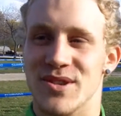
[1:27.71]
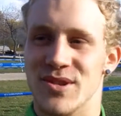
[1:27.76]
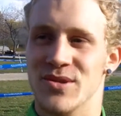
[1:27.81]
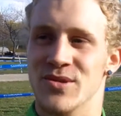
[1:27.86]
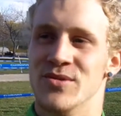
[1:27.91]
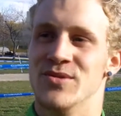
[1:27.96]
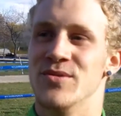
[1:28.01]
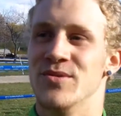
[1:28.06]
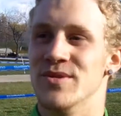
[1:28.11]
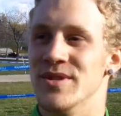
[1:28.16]

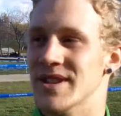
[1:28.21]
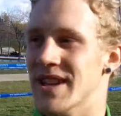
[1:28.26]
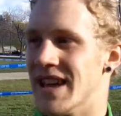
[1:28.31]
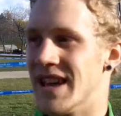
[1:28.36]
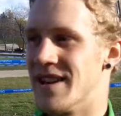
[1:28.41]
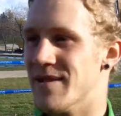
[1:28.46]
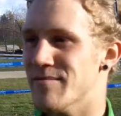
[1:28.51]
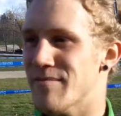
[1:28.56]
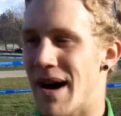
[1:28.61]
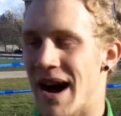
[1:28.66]
huge
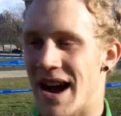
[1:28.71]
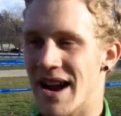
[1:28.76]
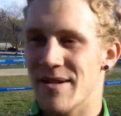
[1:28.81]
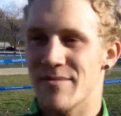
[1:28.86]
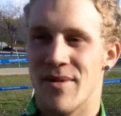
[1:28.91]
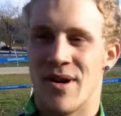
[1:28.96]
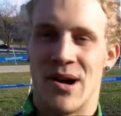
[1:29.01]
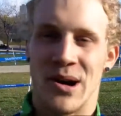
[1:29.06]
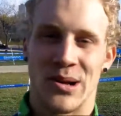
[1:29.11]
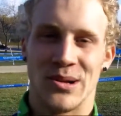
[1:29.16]
like
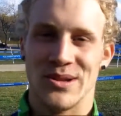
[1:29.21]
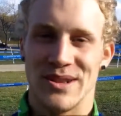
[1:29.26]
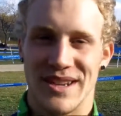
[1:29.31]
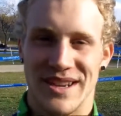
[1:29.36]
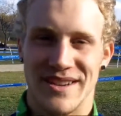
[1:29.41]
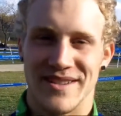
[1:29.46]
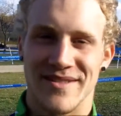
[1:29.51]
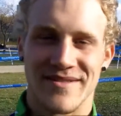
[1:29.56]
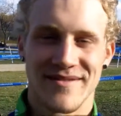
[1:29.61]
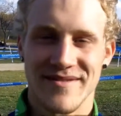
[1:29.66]

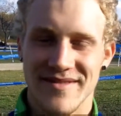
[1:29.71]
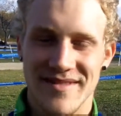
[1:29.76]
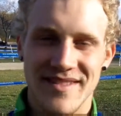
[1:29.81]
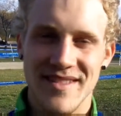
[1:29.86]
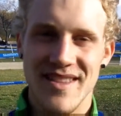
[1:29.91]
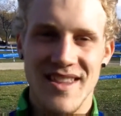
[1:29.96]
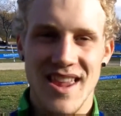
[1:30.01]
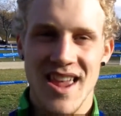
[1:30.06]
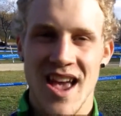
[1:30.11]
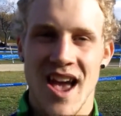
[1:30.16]
mind-boggling
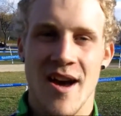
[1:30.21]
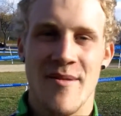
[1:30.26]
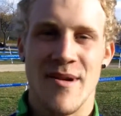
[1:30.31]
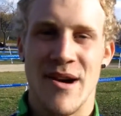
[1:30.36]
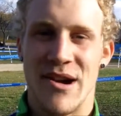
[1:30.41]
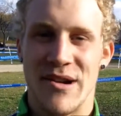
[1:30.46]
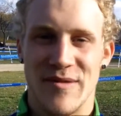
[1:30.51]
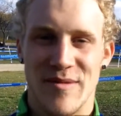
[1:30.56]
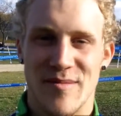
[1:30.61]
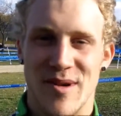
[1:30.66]

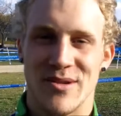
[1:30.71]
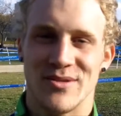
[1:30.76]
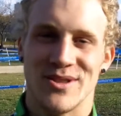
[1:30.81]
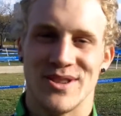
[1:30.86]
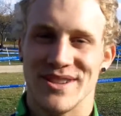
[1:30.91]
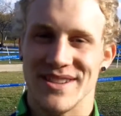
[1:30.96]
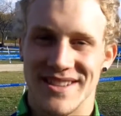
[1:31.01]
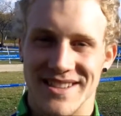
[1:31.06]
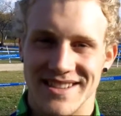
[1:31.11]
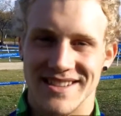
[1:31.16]
amount of
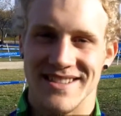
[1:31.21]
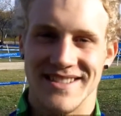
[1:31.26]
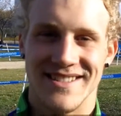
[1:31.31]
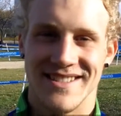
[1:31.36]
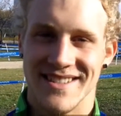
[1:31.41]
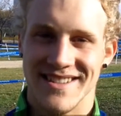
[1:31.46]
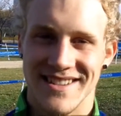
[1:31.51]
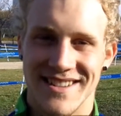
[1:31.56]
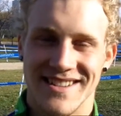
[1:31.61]
emotions. And,